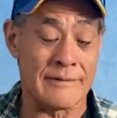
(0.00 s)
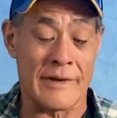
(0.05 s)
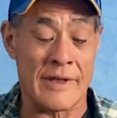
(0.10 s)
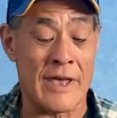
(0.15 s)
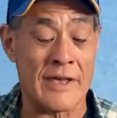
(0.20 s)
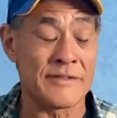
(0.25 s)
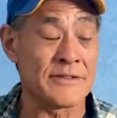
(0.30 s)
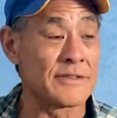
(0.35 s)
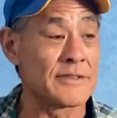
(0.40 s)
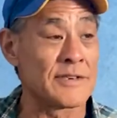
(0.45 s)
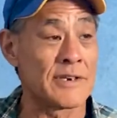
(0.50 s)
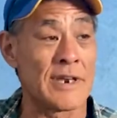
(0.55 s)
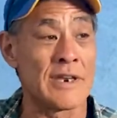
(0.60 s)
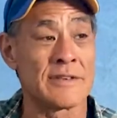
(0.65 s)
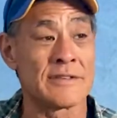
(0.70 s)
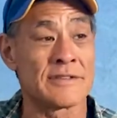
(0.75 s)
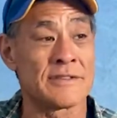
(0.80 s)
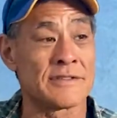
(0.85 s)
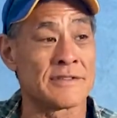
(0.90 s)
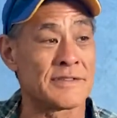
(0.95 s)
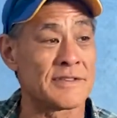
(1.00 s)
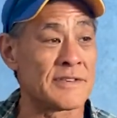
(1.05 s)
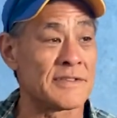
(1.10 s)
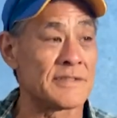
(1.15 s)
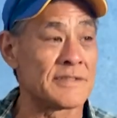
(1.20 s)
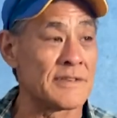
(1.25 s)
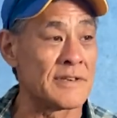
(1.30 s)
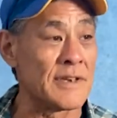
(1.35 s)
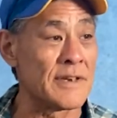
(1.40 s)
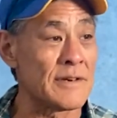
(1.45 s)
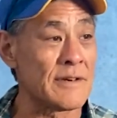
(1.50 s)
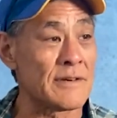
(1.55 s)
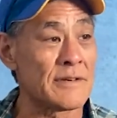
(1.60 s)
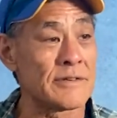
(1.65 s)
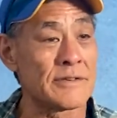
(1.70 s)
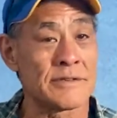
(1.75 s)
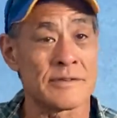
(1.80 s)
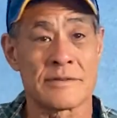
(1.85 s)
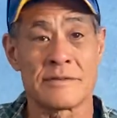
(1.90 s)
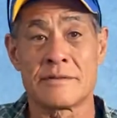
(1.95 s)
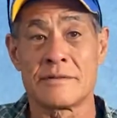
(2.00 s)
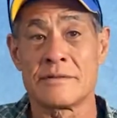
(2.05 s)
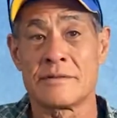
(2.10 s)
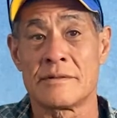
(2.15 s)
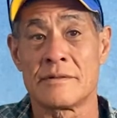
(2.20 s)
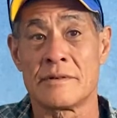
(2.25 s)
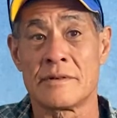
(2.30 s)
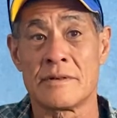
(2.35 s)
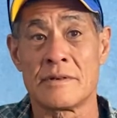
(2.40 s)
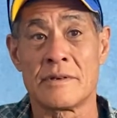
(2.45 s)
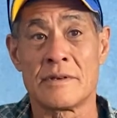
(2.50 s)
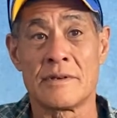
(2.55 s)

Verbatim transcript: hasn't changed in 60 years. Yeah.